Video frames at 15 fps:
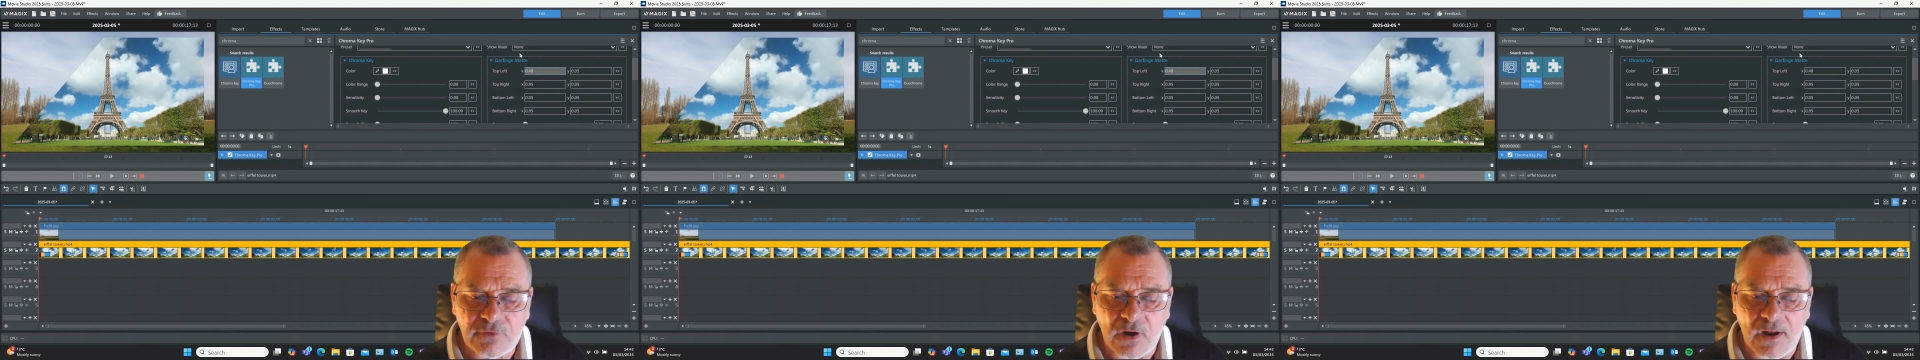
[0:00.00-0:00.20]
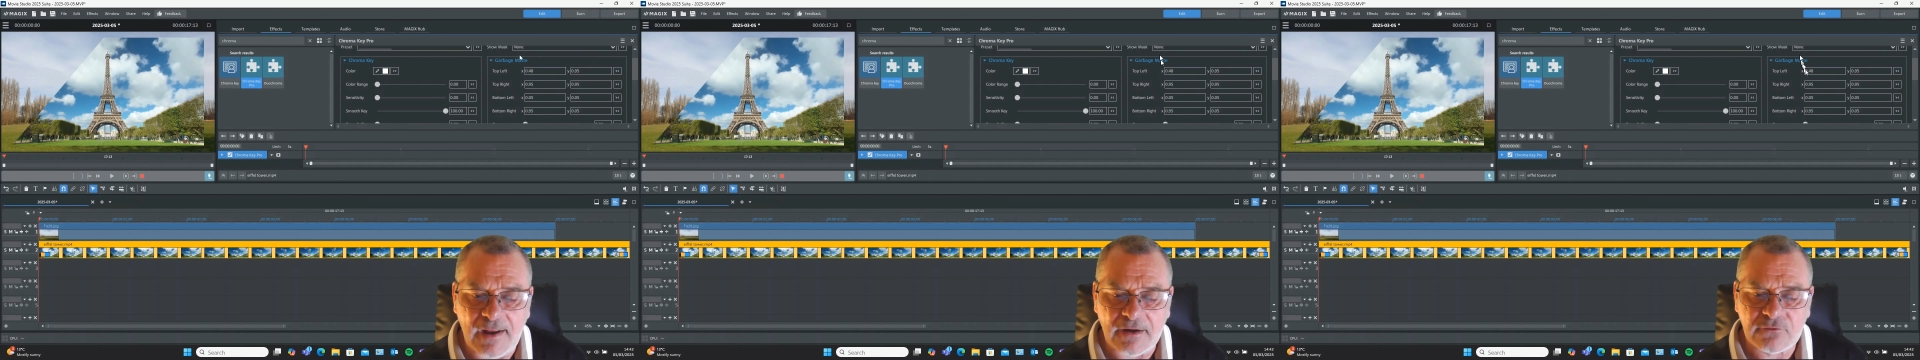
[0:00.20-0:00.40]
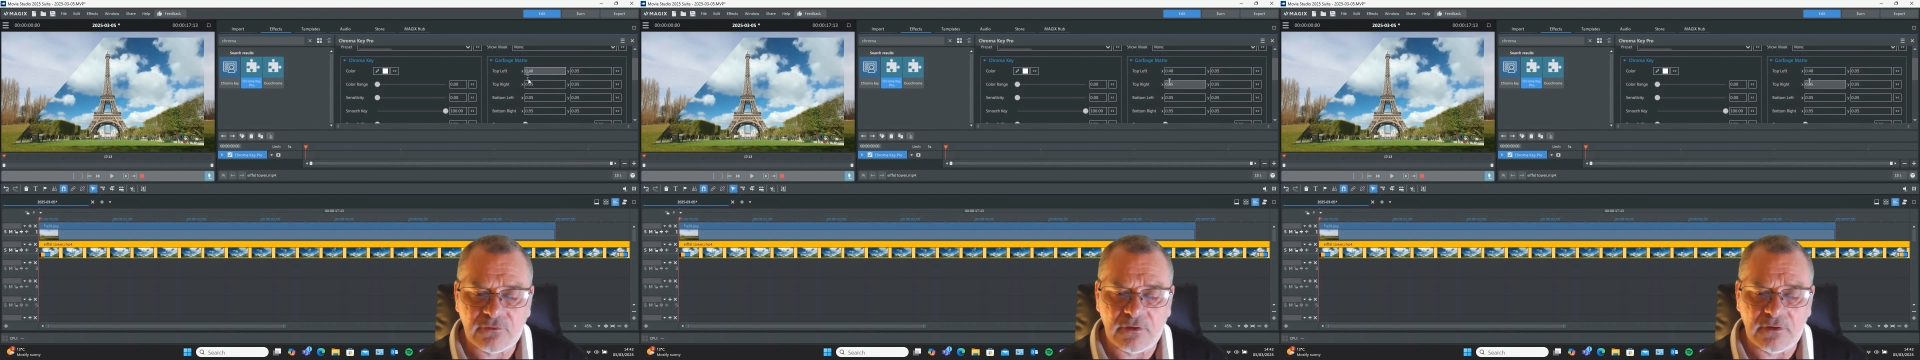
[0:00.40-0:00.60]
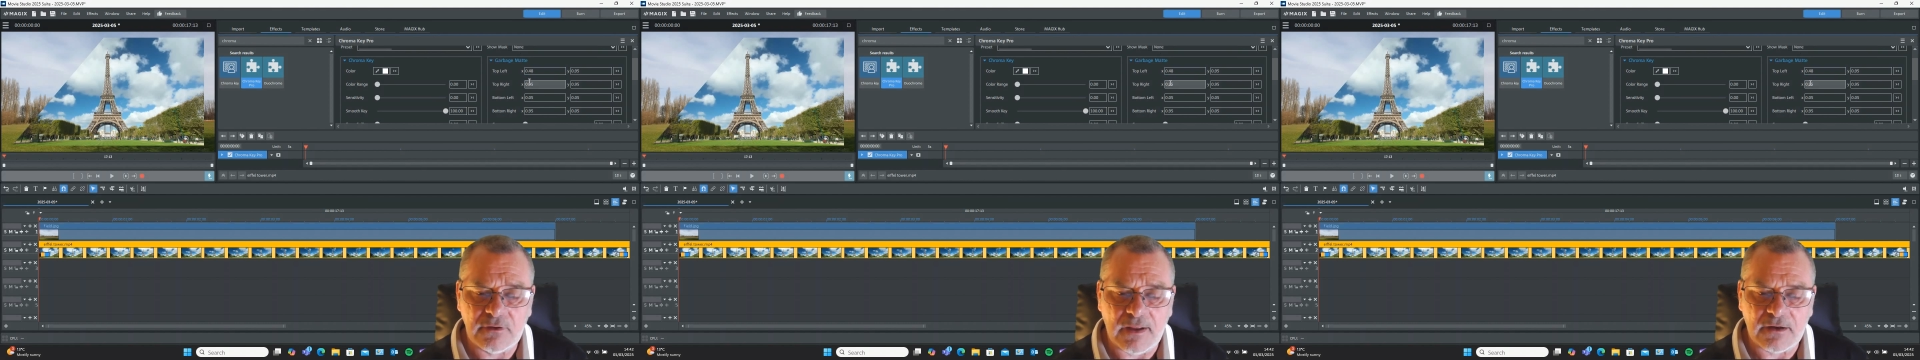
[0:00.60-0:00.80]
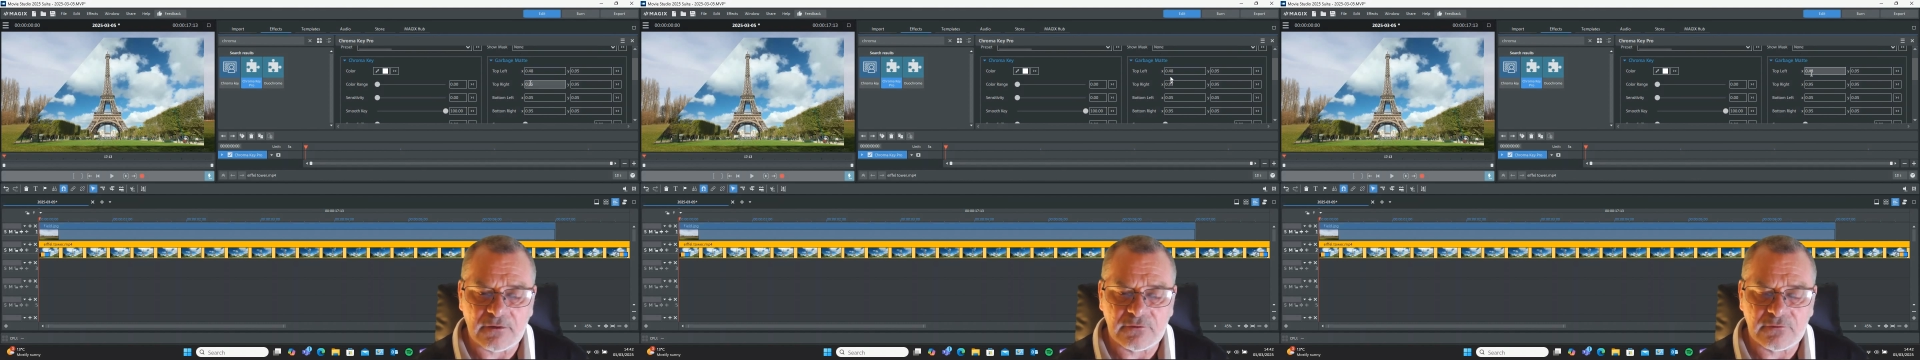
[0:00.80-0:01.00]
got
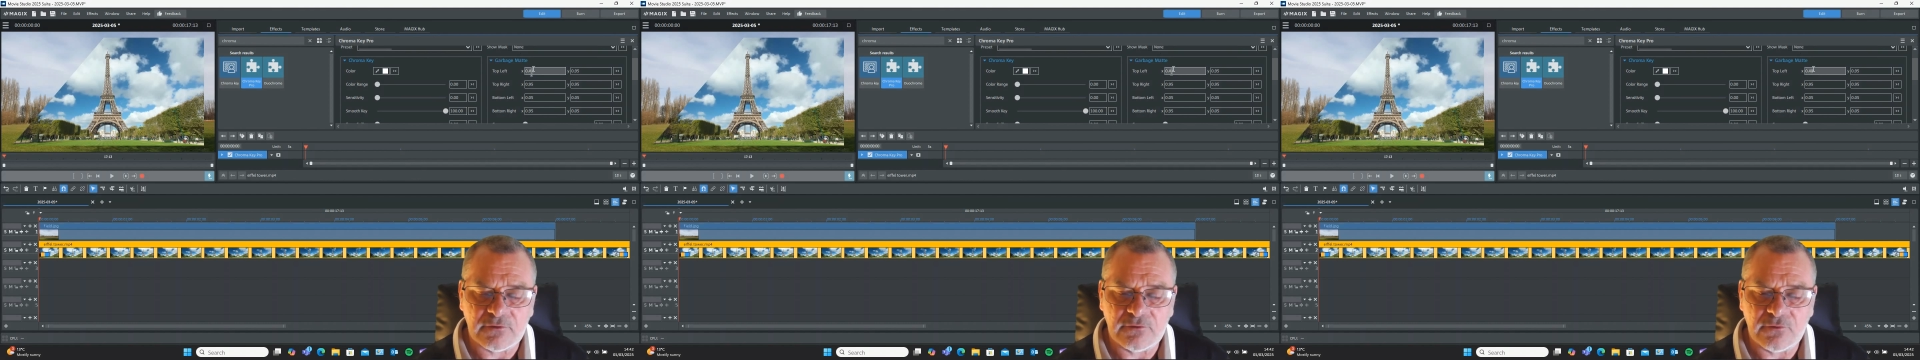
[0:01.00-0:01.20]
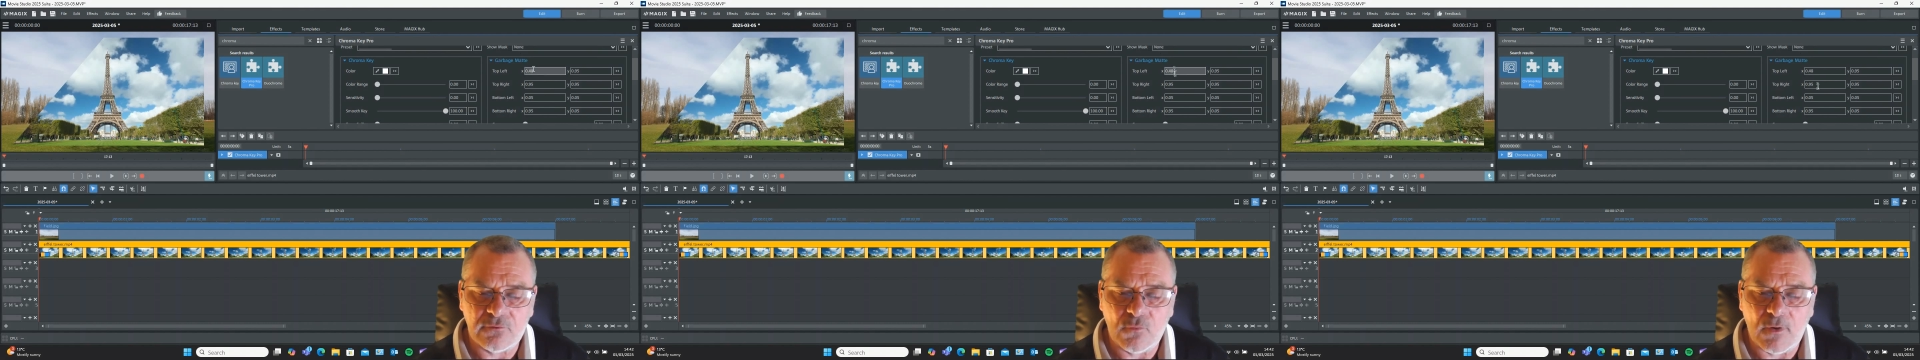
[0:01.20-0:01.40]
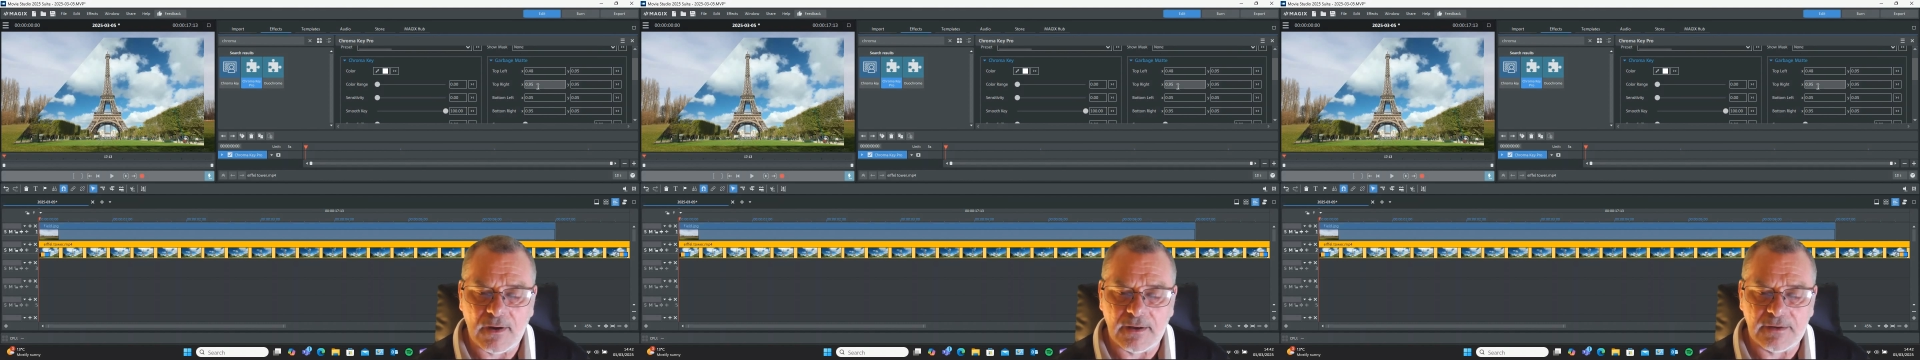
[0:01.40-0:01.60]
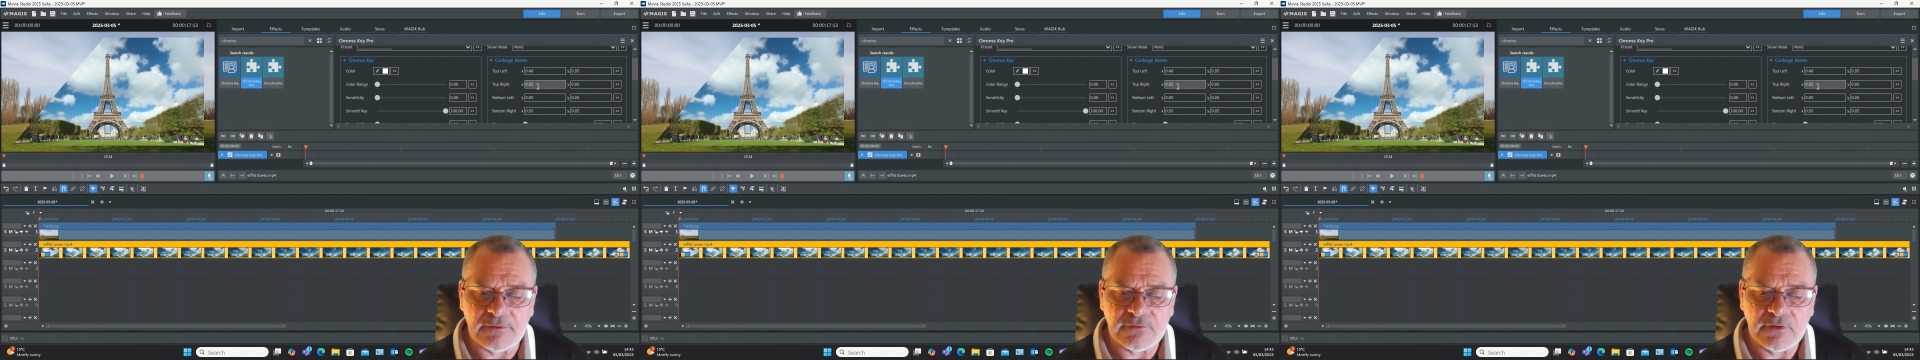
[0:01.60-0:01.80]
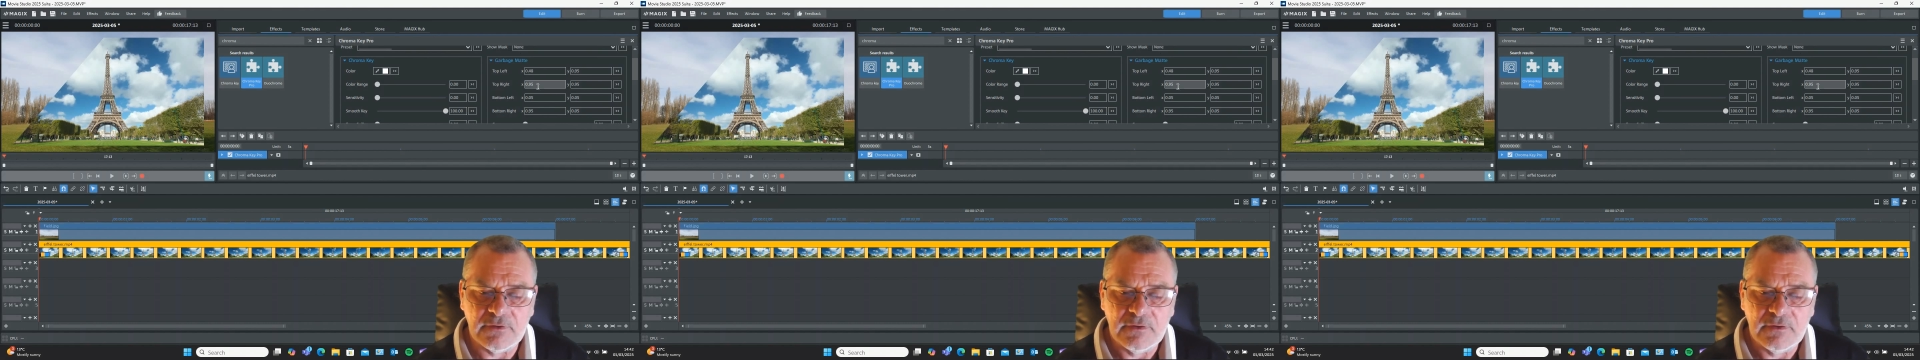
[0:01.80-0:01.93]
X's and Y's.